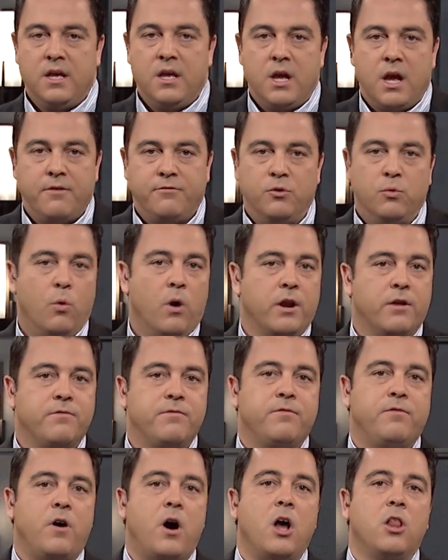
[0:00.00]
If you want to
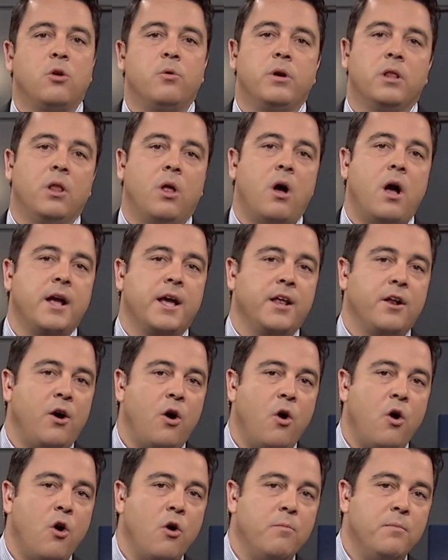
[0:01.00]
follow along at
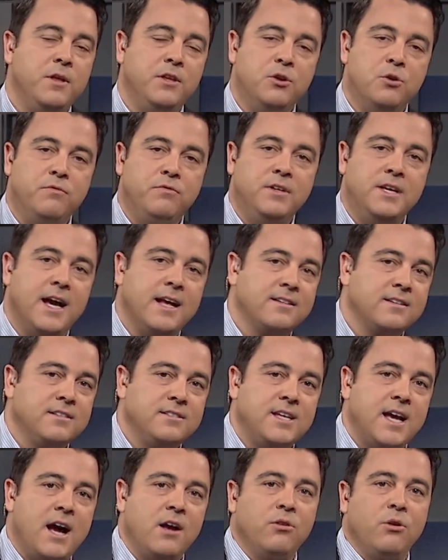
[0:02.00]
home and you've yet to
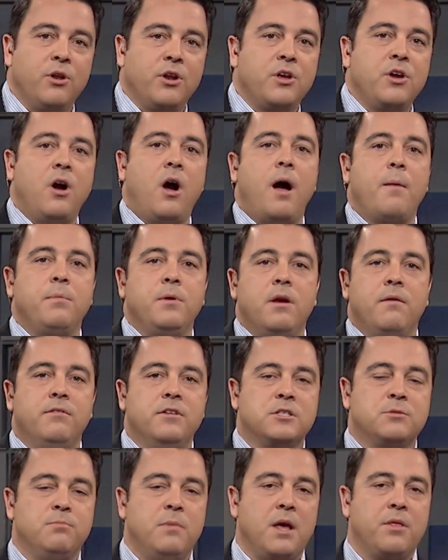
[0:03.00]
download a copy of
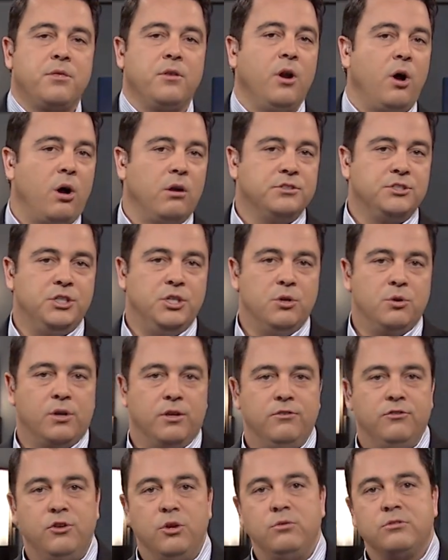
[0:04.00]
this methodology, you
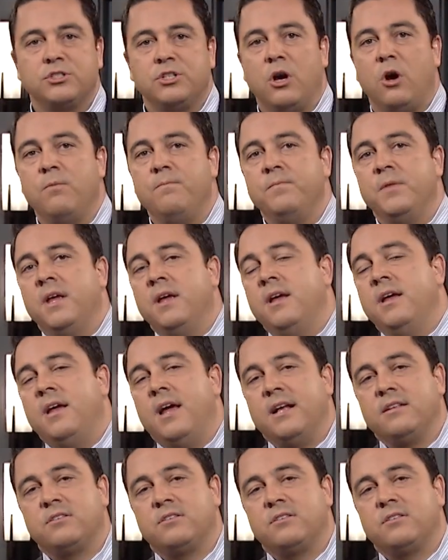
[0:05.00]
can do so at